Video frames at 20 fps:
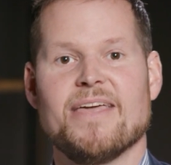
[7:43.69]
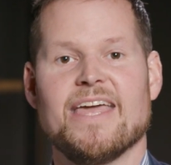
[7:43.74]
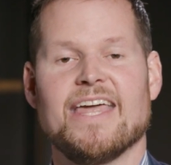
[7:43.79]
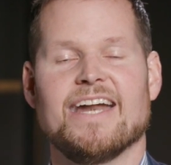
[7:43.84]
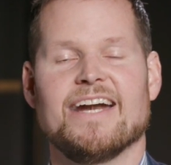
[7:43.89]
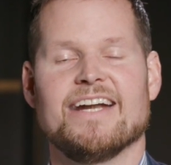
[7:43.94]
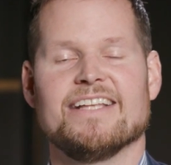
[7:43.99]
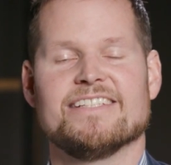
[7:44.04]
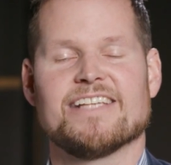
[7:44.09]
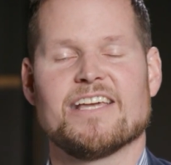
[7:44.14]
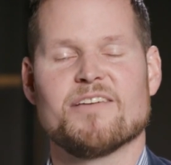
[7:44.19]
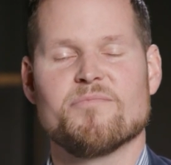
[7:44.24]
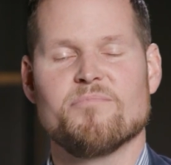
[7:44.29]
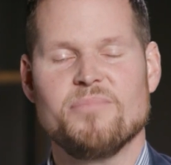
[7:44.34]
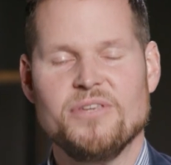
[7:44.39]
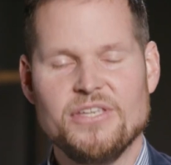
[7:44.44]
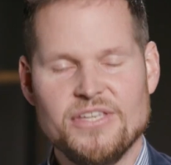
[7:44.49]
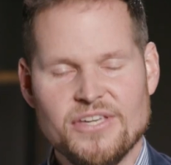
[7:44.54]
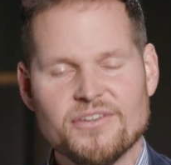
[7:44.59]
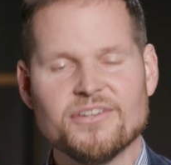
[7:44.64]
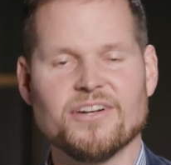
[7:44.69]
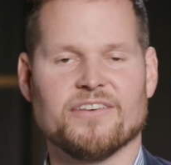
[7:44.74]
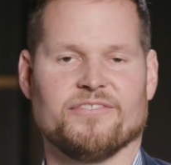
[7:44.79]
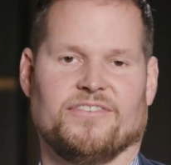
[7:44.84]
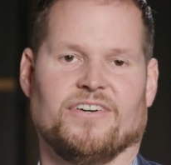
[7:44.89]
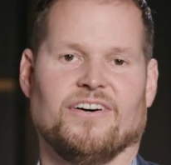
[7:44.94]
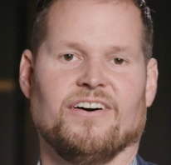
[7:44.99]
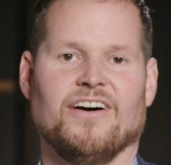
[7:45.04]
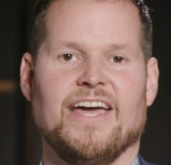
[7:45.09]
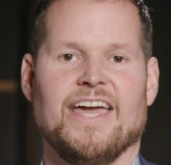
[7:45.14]
And it is a
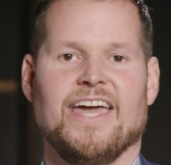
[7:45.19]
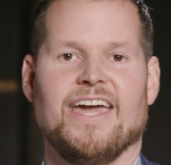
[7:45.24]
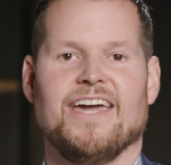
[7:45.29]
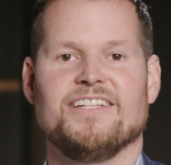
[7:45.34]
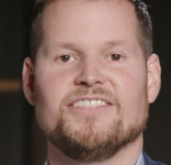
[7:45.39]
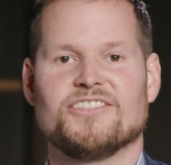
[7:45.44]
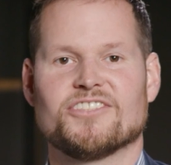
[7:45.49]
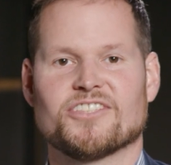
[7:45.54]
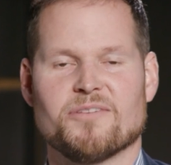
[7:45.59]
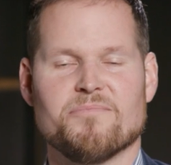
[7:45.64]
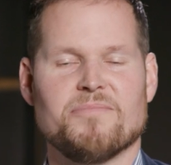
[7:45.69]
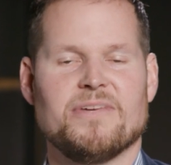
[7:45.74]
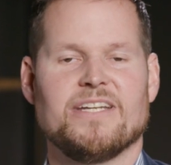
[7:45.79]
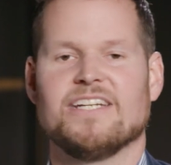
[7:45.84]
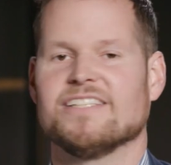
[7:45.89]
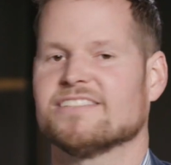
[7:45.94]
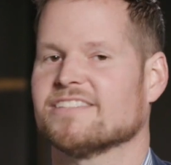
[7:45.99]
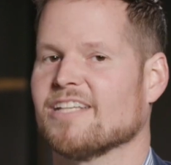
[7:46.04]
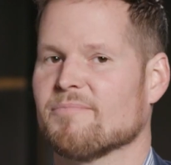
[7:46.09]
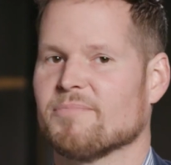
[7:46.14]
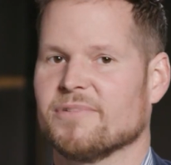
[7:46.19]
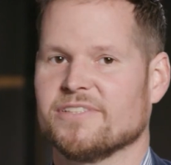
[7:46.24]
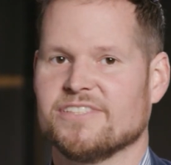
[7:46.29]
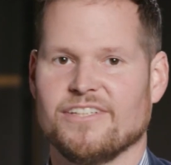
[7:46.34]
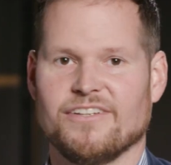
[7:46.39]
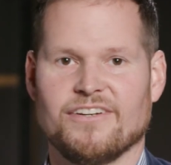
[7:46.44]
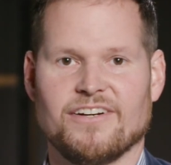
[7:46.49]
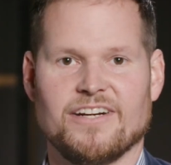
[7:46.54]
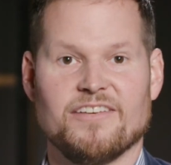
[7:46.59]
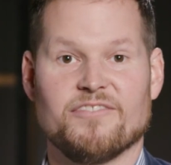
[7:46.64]
beautiful and tremendous
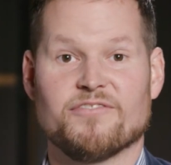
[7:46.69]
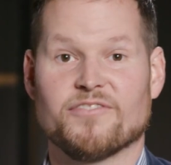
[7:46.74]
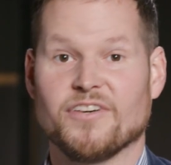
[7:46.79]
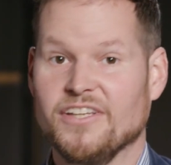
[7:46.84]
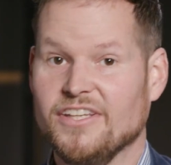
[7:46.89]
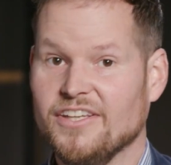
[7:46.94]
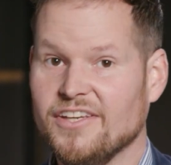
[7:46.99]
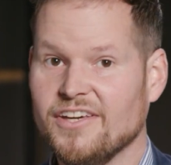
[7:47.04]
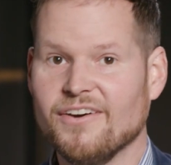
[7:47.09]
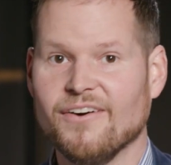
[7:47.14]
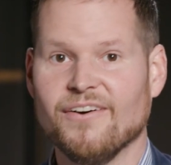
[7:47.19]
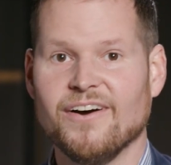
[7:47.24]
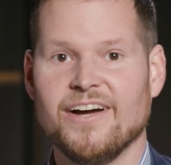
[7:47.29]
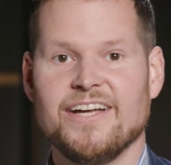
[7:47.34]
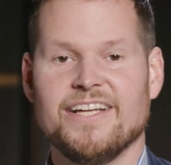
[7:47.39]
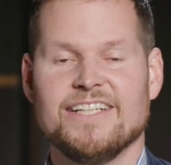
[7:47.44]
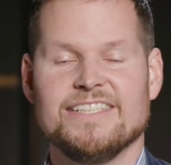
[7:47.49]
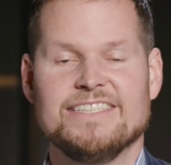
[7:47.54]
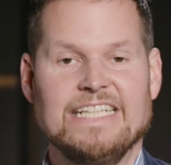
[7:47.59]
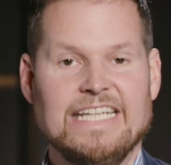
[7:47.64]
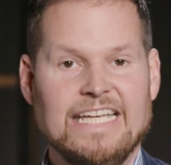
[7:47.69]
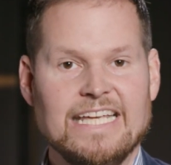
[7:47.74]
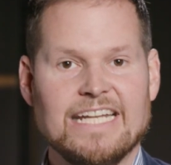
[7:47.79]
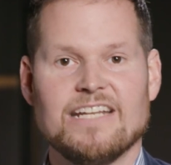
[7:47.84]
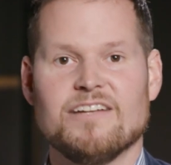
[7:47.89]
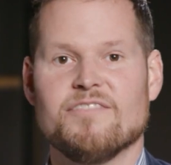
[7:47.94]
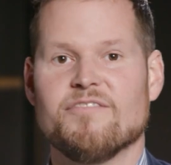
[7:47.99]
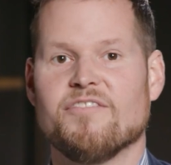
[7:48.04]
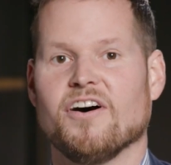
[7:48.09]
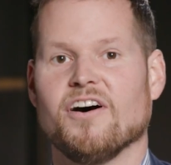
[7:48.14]
opportunity for you to get
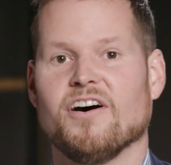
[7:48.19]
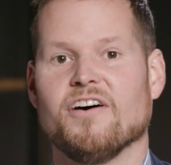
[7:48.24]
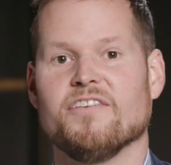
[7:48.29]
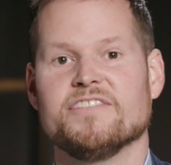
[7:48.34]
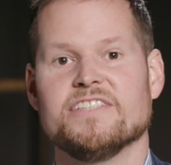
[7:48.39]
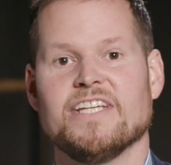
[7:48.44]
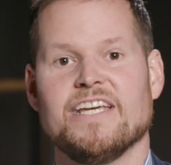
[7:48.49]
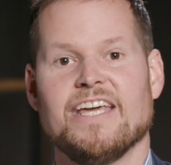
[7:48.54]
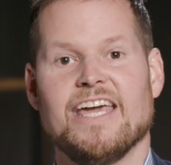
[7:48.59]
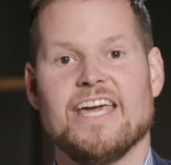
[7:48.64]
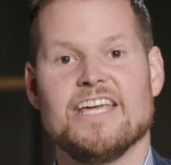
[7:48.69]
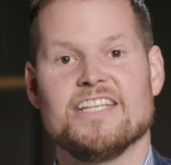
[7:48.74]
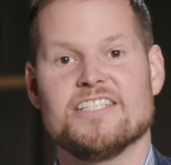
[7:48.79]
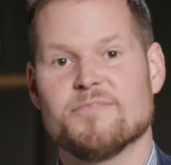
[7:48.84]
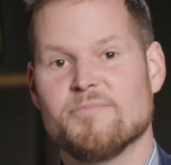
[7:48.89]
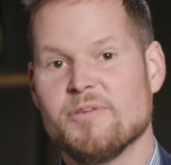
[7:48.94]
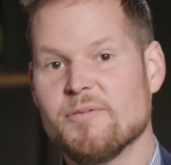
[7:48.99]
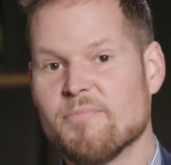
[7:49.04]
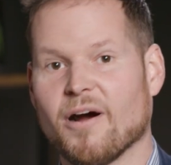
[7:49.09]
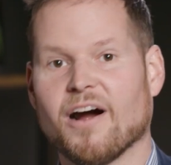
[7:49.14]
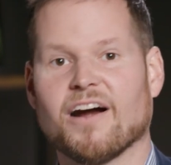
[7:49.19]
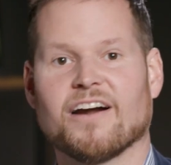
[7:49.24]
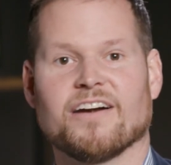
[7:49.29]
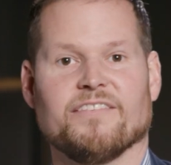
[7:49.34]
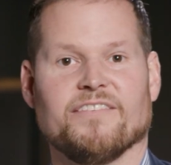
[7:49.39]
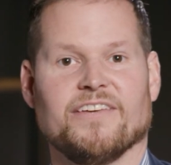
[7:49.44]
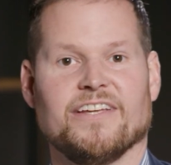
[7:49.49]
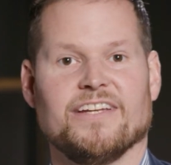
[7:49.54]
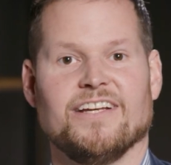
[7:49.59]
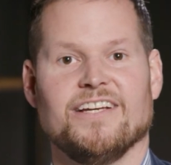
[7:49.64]
involved and to be part
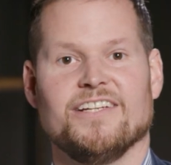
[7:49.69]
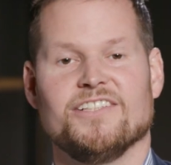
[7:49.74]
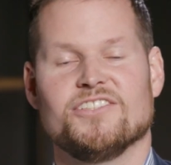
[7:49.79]
of it.